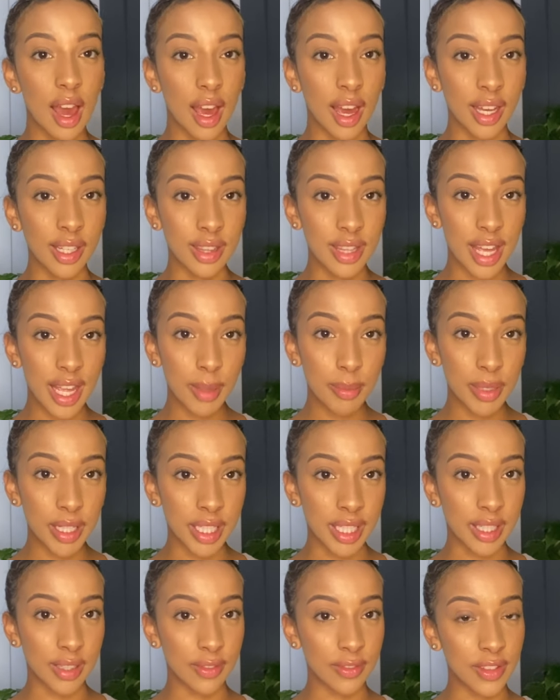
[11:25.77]
And they
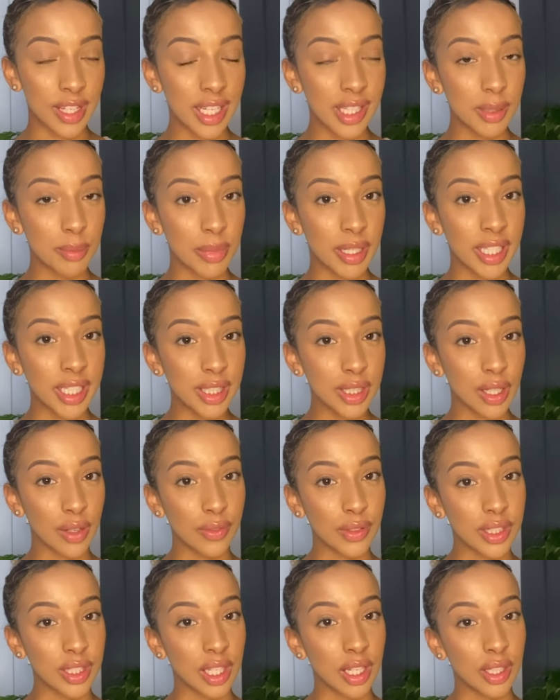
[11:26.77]
believe that the police
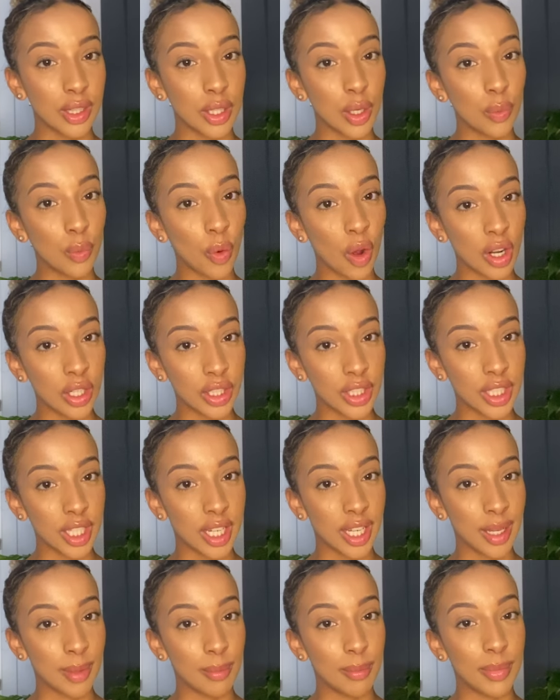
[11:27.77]
officer that watched
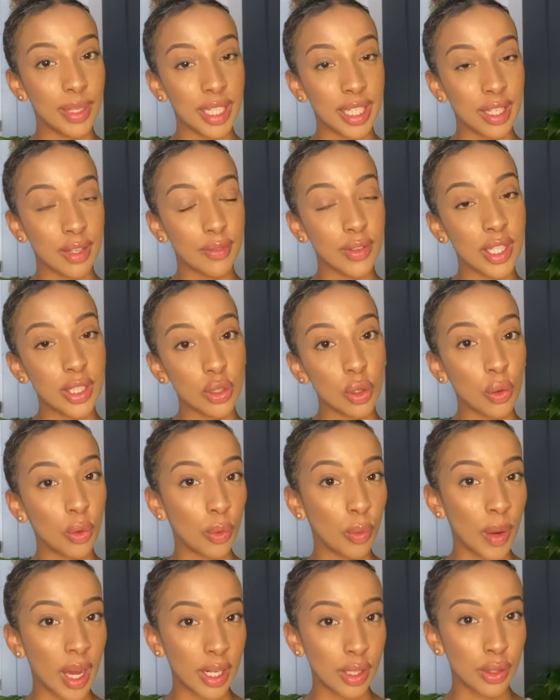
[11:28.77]
him believed this all
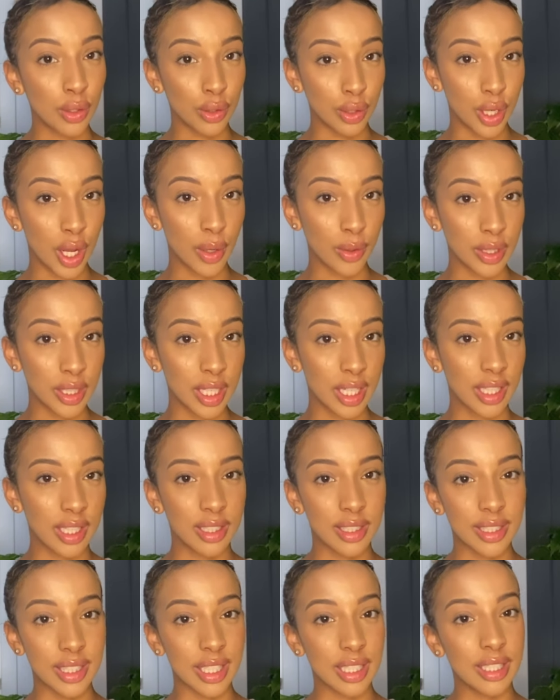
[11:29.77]
went
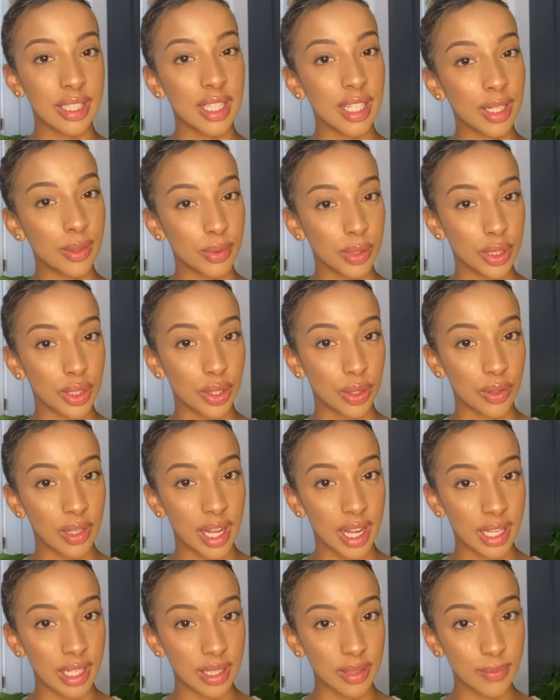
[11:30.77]
unnoticed until it was too
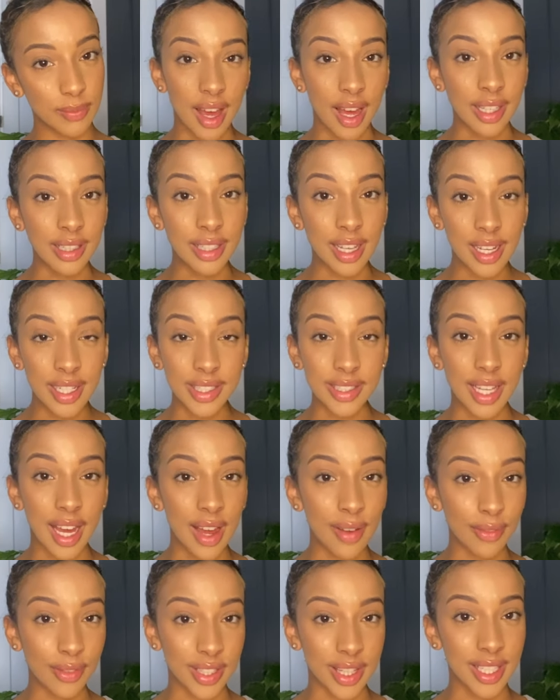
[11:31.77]
late. And that is
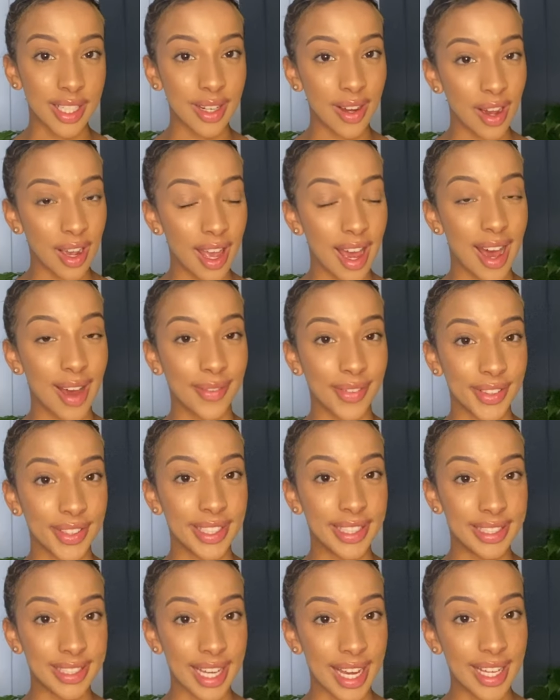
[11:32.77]
everything I have on
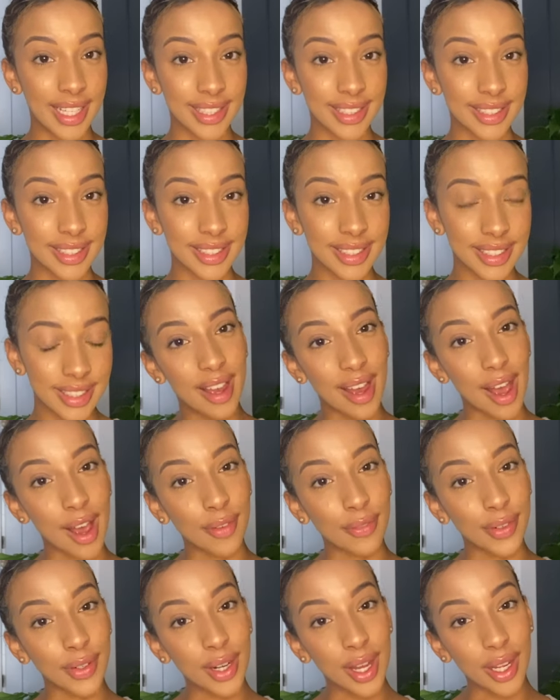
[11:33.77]
this case. I
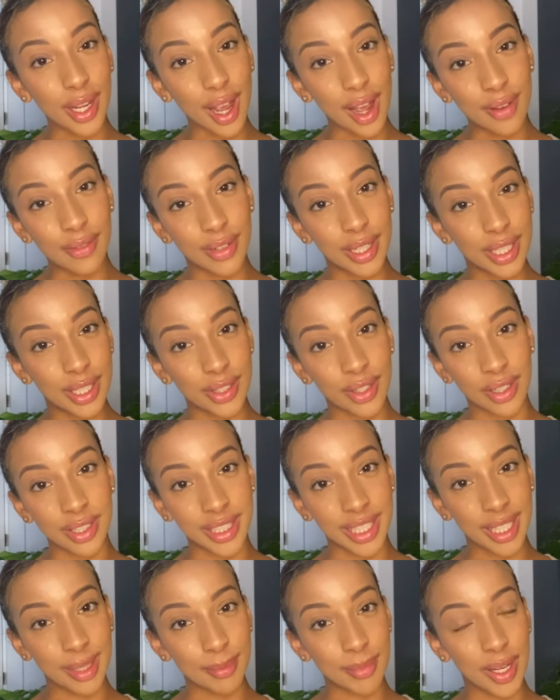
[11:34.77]
feel like I really tried to
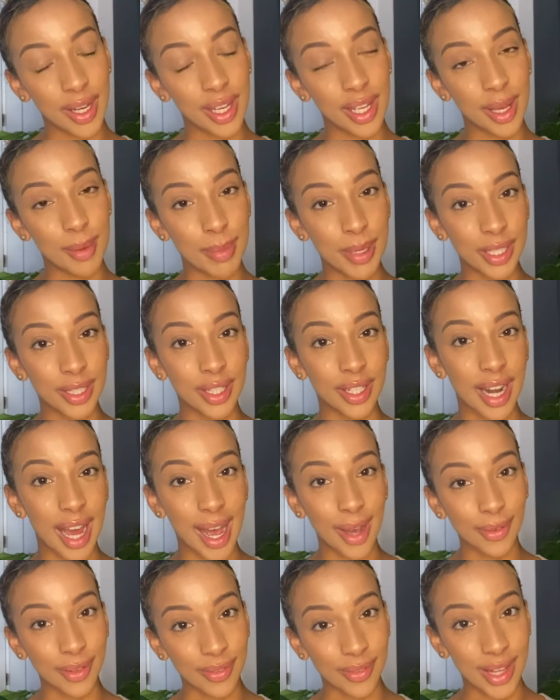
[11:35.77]
keep my opinion
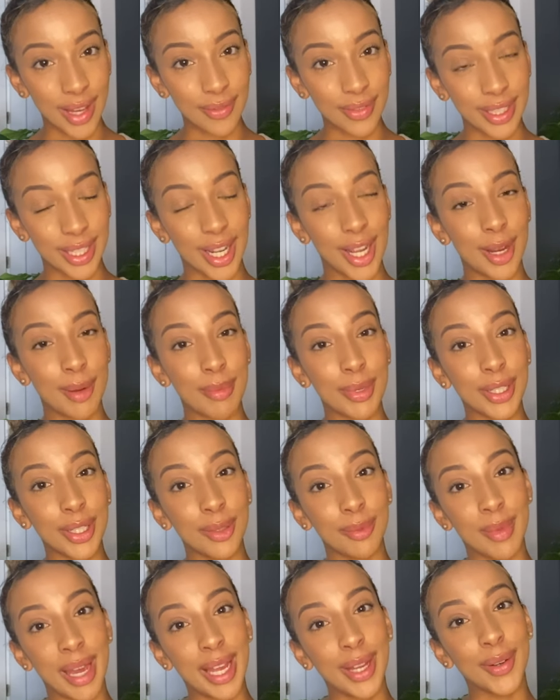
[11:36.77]
out of that video, but you
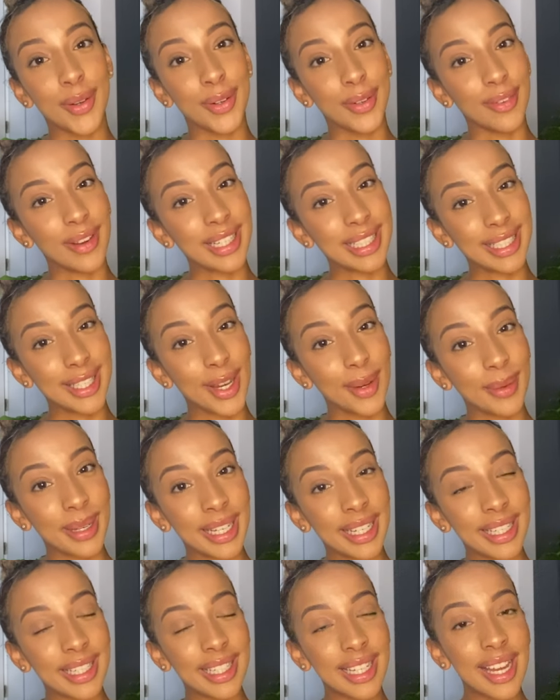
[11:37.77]
may already know
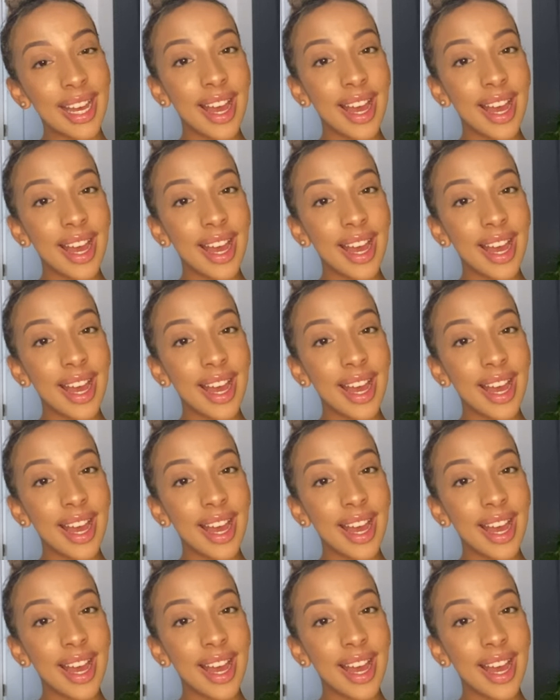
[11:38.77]
it.